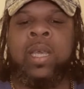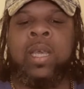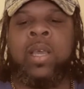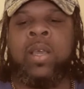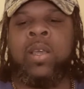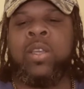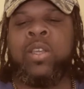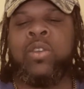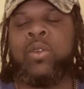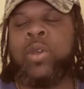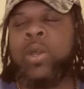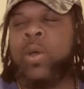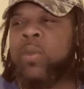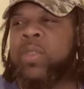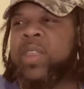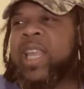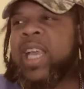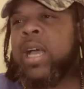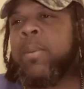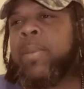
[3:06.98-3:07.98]
you don't
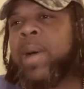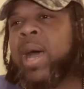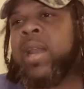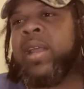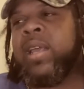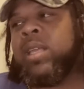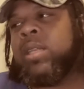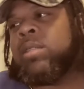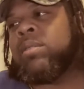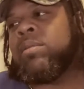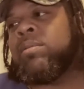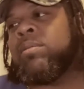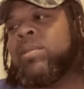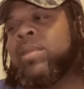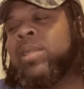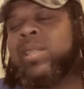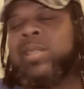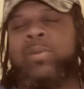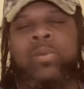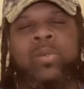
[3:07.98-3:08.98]
think about it
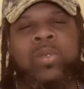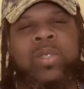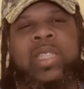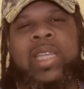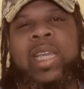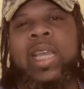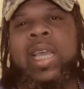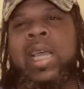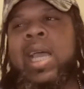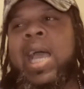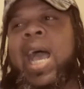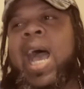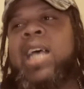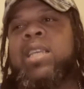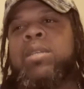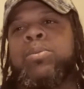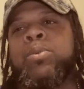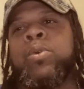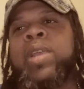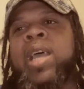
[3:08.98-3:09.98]
singing
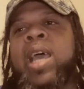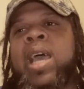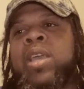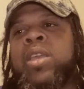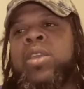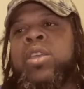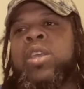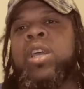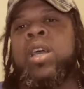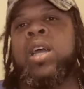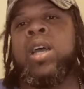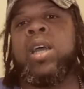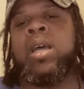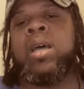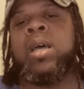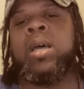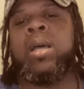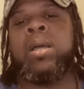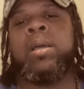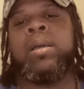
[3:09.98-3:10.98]
gospel that you're
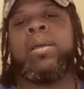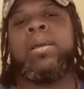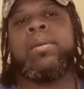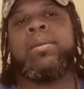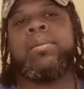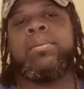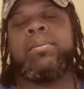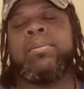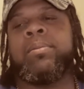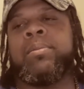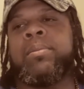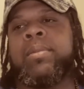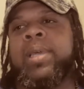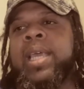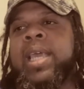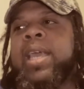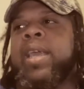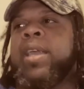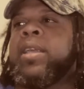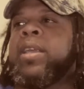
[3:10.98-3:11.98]
gonna
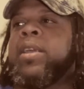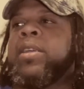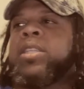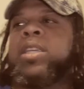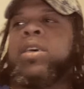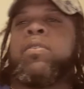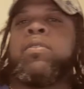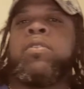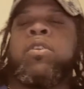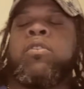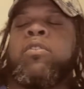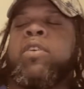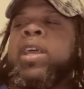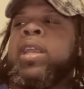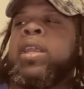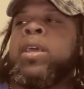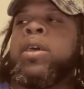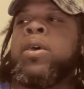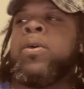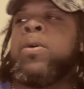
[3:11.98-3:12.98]
hear yourself on the
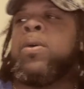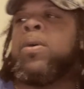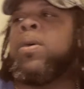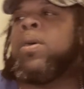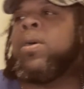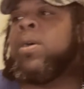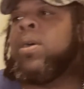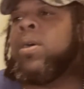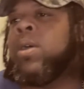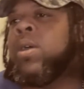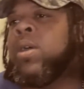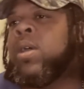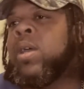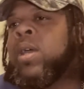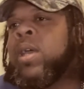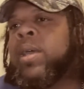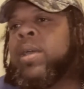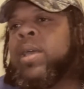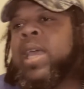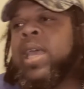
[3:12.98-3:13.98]
radio,
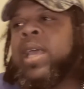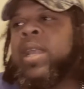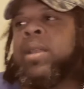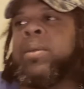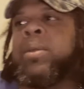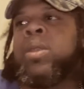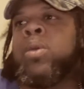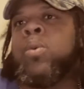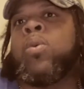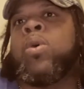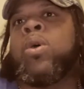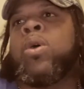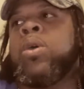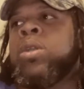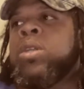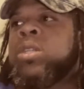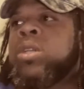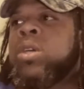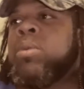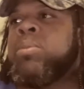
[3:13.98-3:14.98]
right, and the world
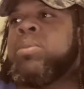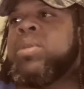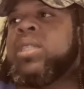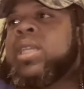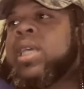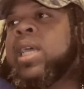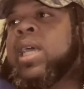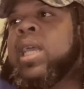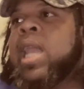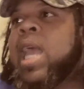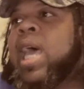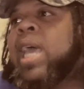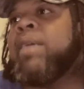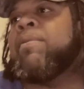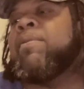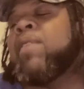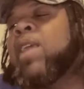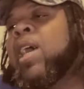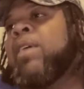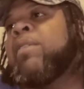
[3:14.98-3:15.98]
is gonna be singing
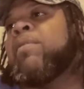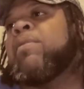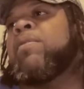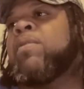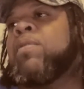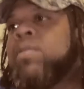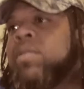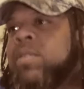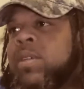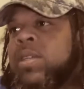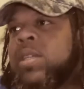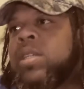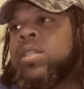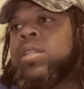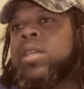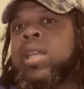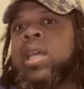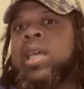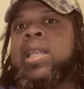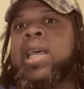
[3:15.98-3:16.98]
life and
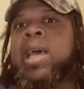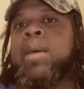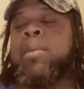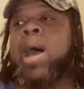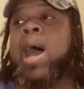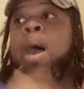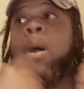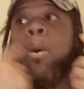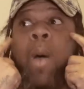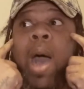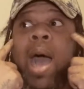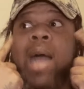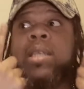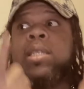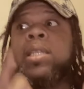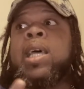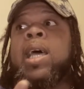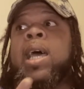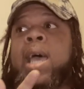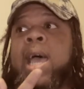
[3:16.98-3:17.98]
shit like that. But I
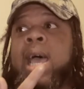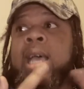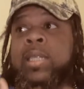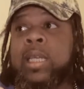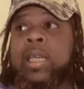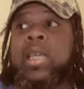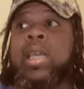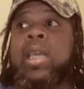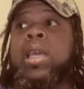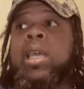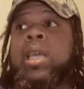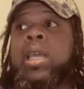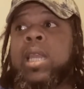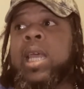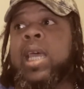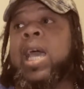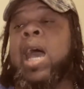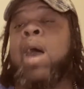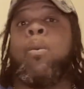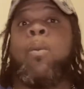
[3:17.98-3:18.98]
watched that as a kid.
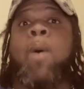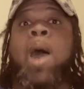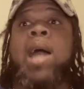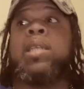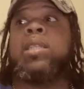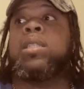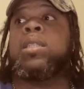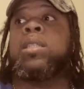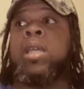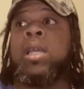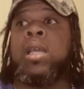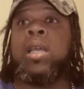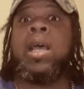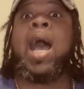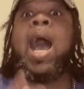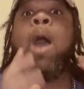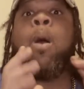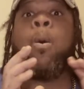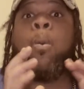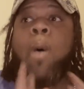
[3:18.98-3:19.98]
Like I watched
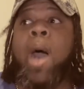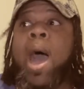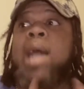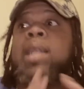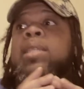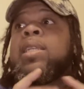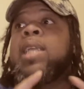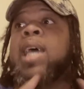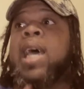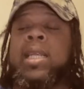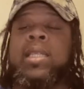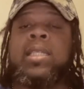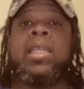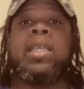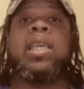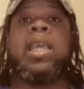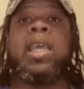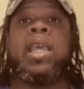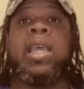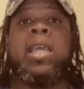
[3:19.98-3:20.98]
that as a
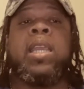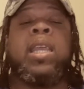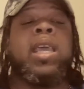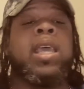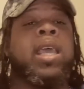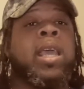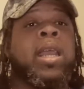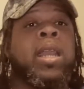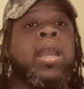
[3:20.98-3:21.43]
kid, and